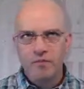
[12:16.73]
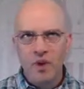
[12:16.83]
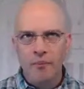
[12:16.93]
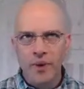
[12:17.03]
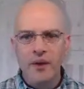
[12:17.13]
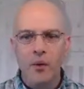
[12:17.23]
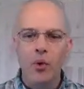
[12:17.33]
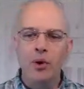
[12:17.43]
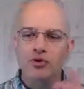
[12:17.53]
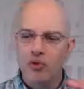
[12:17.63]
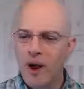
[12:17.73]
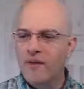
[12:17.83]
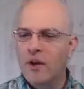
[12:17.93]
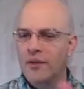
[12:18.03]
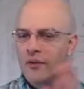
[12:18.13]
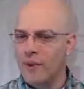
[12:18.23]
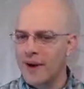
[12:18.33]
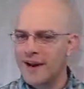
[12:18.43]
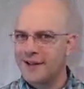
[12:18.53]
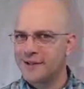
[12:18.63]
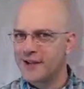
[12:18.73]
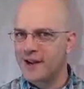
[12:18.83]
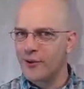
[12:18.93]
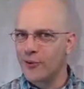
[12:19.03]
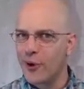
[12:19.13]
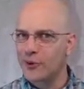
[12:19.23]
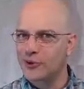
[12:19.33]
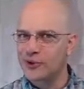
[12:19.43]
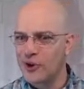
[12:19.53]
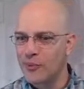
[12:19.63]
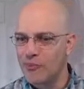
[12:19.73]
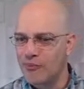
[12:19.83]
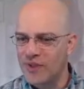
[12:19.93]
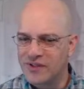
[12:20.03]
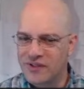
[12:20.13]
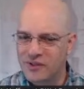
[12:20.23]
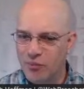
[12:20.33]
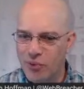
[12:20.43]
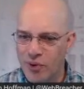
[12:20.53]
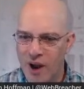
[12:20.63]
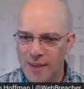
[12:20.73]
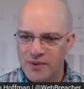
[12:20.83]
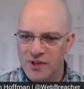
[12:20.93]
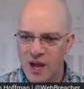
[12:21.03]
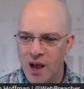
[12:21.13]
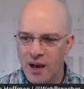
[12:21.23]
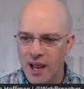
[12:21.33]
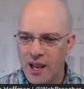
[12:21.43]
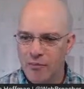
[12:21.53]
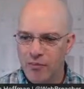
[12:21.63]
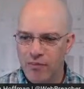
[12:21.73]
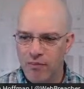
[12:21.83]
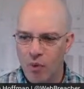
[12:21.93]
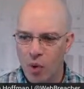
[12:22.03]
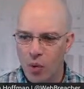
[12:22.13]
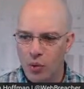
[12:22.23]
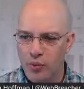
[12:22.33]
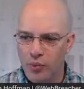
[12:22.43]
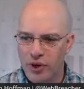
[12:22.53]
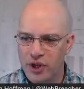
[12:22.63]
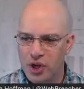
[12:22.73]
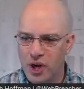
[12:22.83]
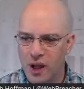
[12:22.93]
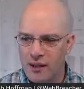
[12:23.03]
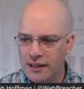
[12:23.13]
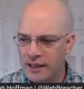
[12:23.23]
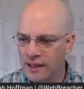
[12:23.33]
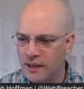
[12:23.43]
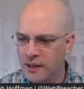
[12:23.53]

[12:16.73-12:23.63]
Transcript: But we're driving on the right-hand side of the road, so this is perhaps not a old British colony.